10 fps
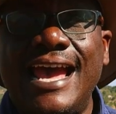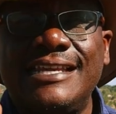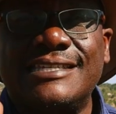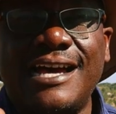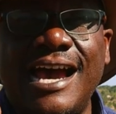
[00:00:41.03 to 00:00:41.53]

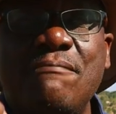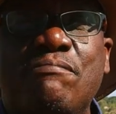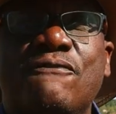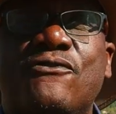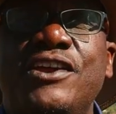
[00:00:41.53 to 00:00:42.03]
a
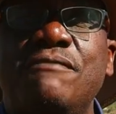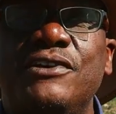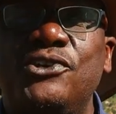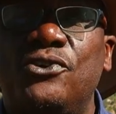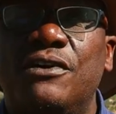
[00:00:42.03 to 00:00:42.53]
type of green
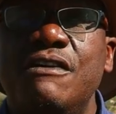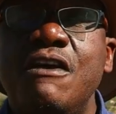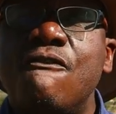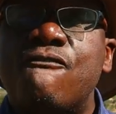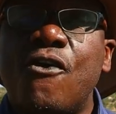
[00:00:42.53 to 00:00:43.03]
manure
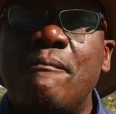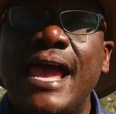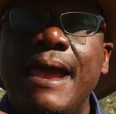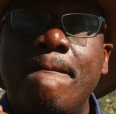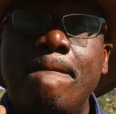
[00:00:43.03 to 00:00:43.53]
from
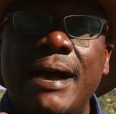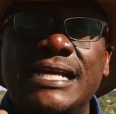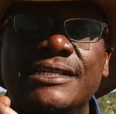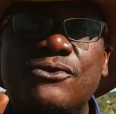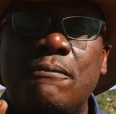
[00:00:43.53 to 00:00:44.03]
a
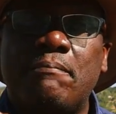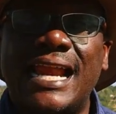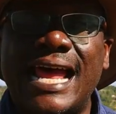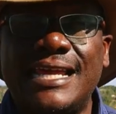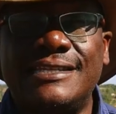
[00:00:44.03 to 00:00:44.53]
magical
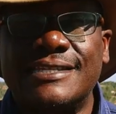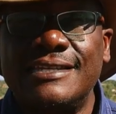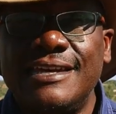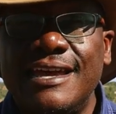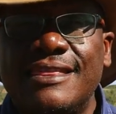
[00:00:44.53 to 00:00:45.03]
plant
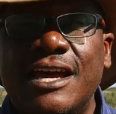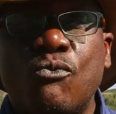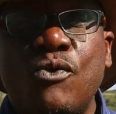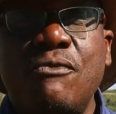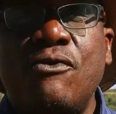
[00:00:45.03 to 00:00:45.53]
that
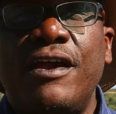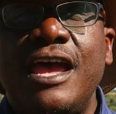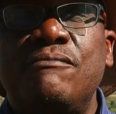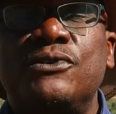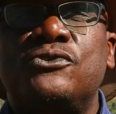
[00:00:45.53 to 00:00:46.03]
we were
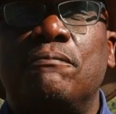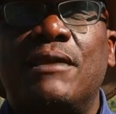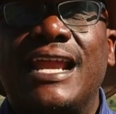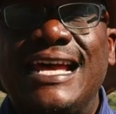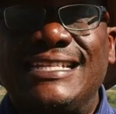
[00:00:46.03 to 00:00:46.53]
able to
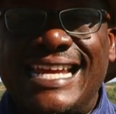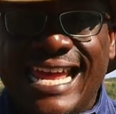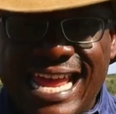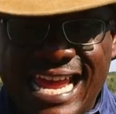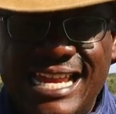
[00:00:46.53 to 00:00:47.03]
plant
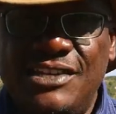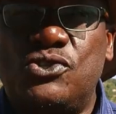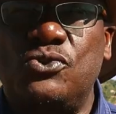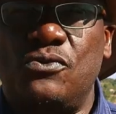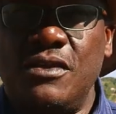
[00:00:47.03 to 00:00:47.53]

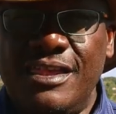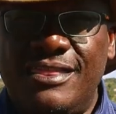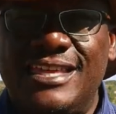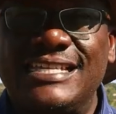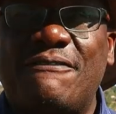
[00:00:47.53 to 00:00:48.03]
into
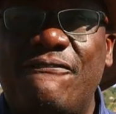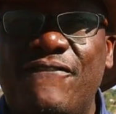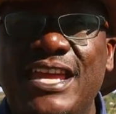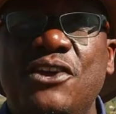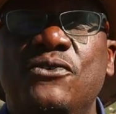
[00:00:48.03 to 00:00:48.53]
this
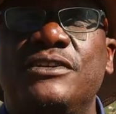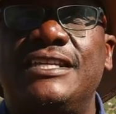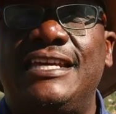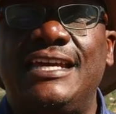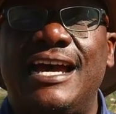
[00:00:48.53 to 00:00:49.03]
field
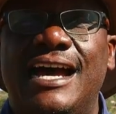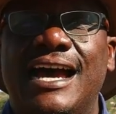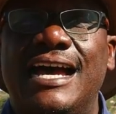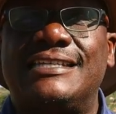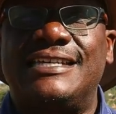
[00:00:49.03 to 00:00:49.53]

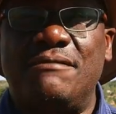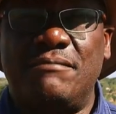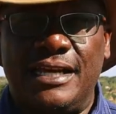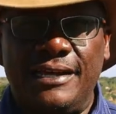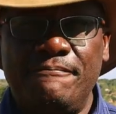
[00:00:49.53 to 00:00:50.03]
here at
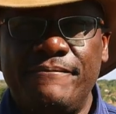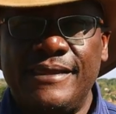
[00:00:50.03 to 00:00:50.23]
Kimberley